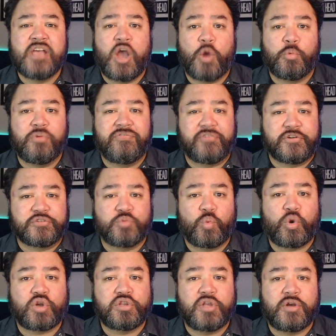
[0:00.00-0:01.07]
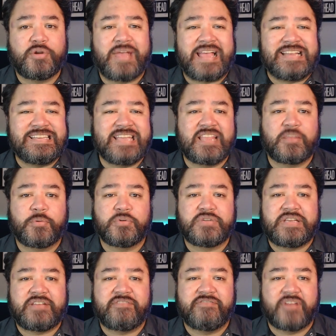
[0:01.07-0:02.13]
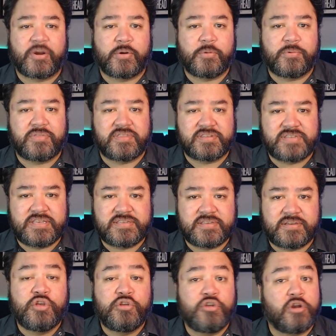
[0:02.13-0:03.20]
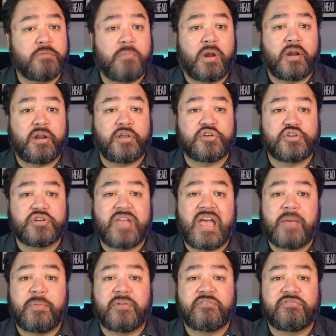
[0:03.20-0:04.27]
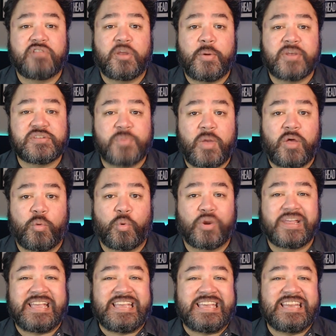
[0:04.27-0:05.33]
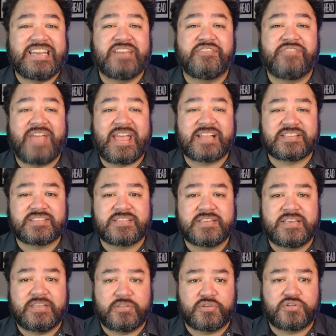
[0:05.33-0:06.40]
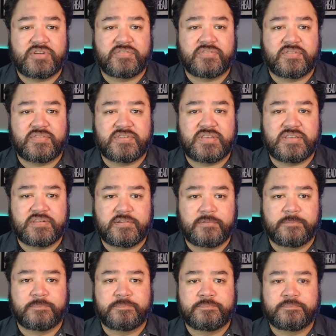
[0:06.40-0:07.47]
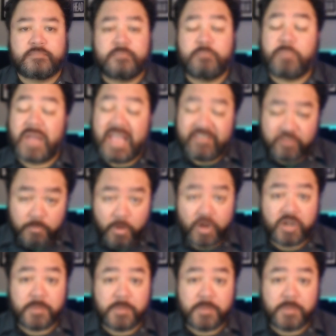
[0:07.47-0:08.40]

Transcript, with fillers: a roofer's workload and daily routine vary with the season. Your marketing should ebb and flow as well, working in advance in the shifts of the season. By having marketing